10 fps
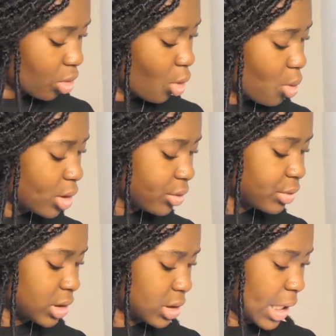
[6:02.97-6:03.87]
One of the
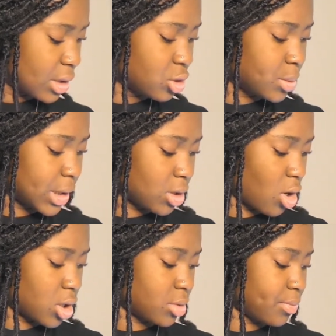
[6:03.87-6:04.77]
reasons I use
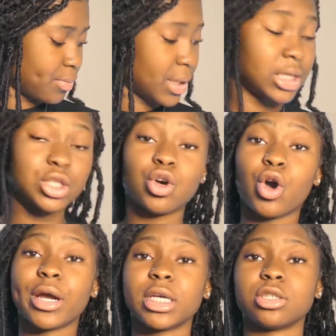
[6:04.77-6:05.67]
Pixar
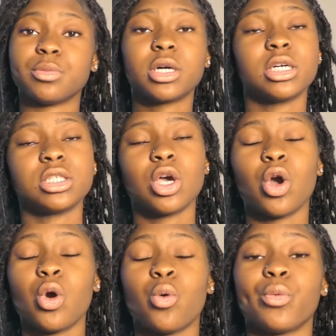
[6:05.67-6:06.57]
is because
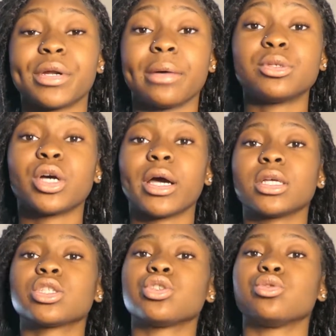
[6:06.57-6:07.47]
when I'm trying
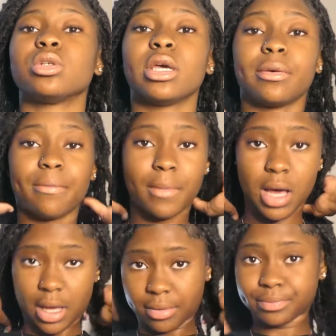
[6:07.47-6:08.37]
to get my